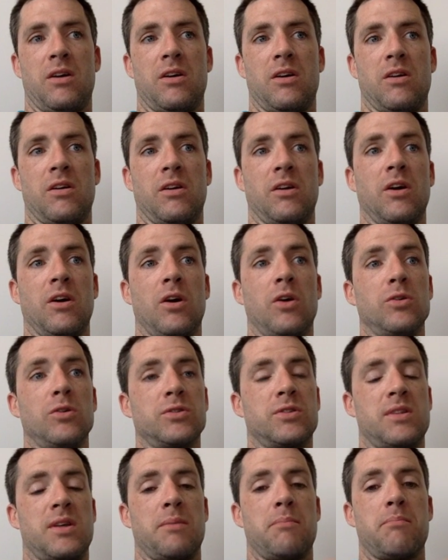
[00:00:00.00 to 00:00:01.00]

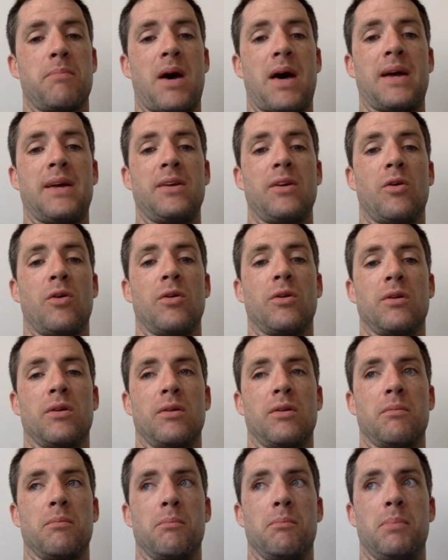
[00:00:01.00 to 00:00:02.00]
goals that may not
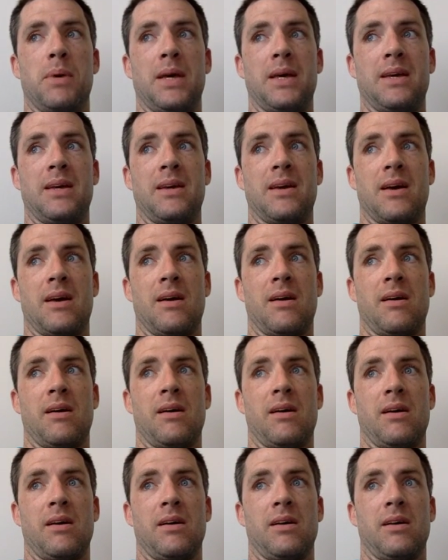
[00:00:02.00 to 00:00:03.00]
be
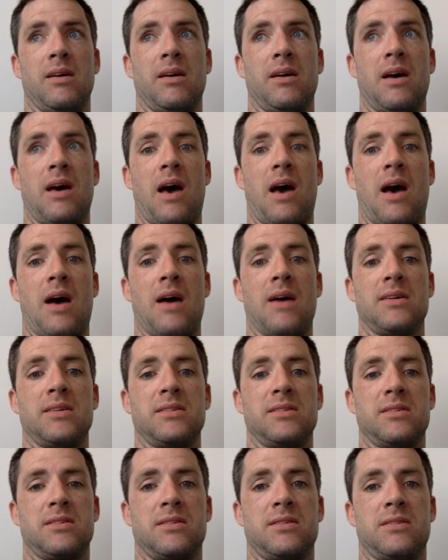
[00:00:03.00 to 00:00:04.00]

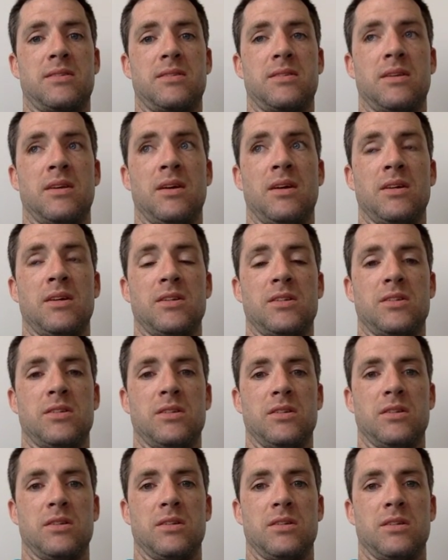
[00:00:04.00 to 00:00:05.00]
as
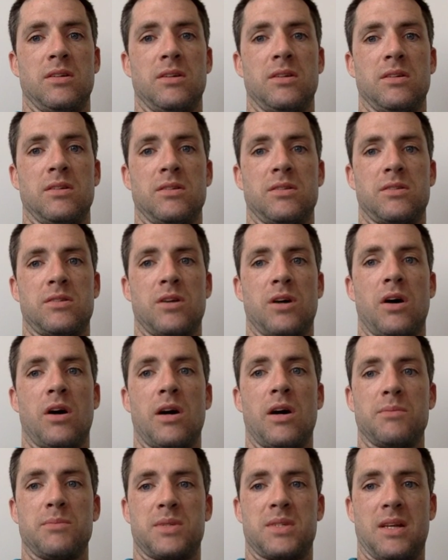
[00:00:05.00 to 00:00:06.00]

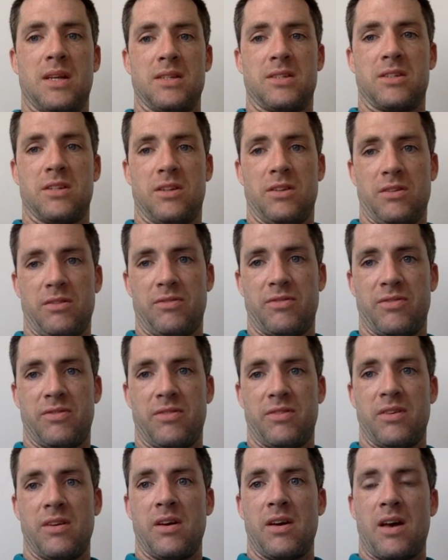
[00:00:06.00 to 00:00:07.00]
time sensitive
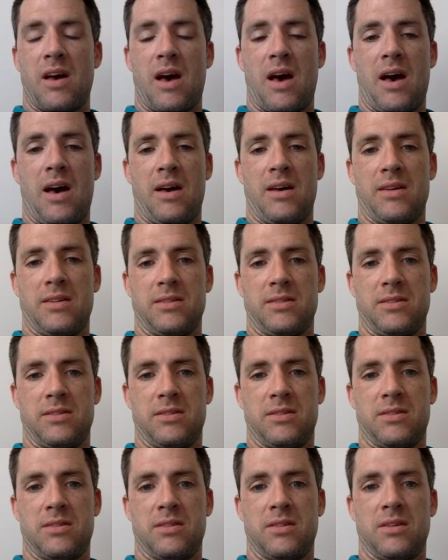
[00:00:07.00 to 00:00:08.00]

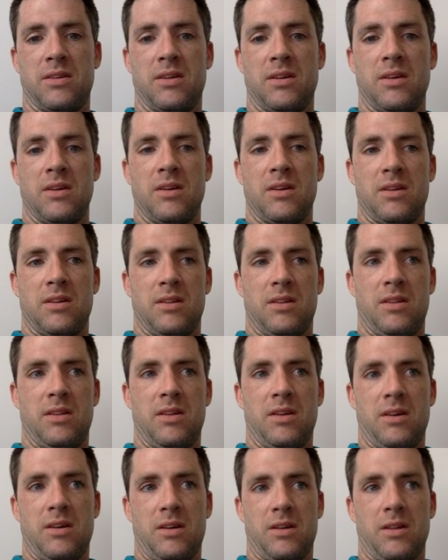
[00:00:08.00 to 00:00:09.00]
as
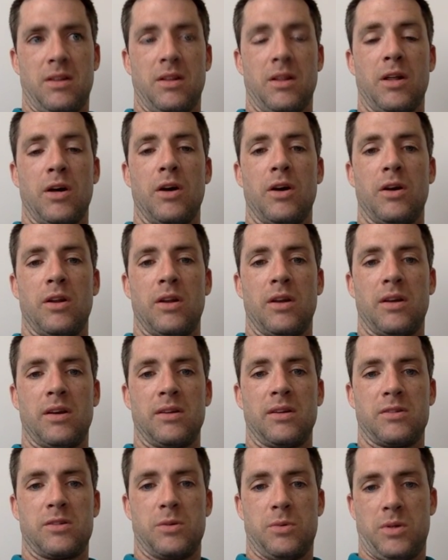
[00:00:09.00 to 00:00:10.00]
the learning
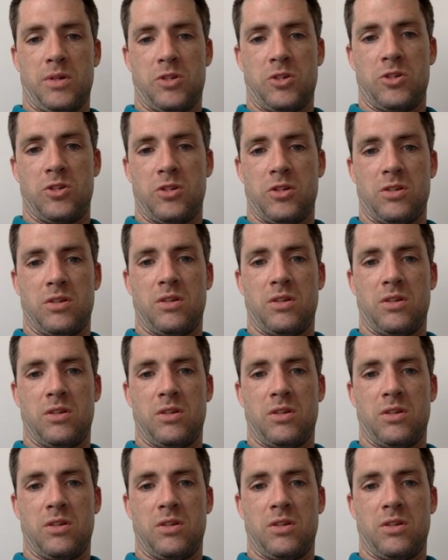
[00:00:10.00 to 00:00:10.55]
to introduce,